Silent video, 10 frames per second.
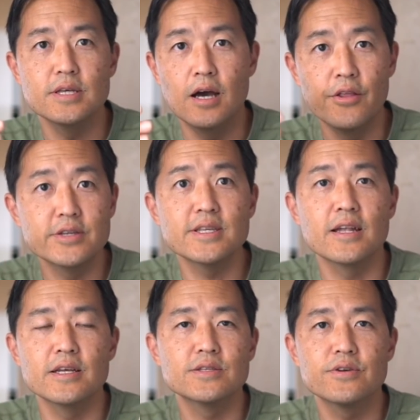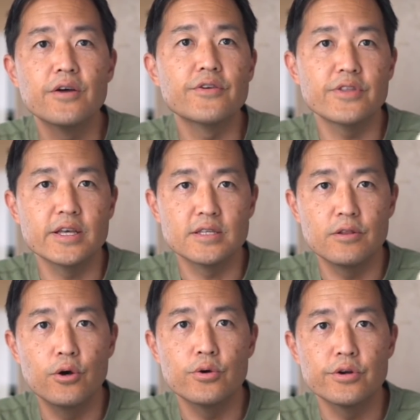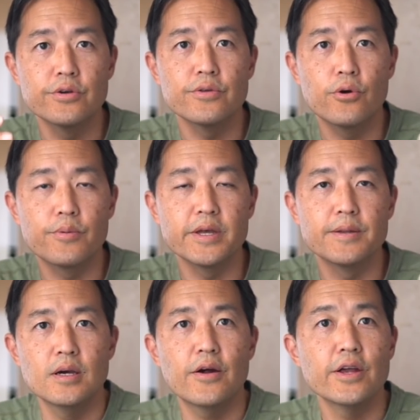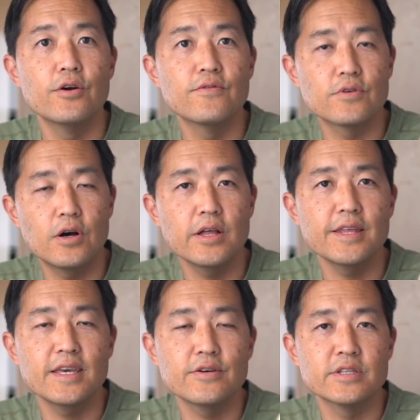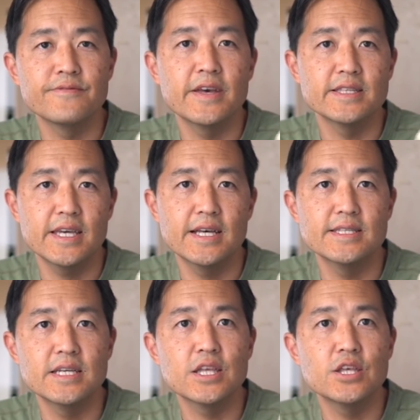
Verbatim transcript: other satellites or other things in low Earth orbit. All right, overall, I think it was a fantastic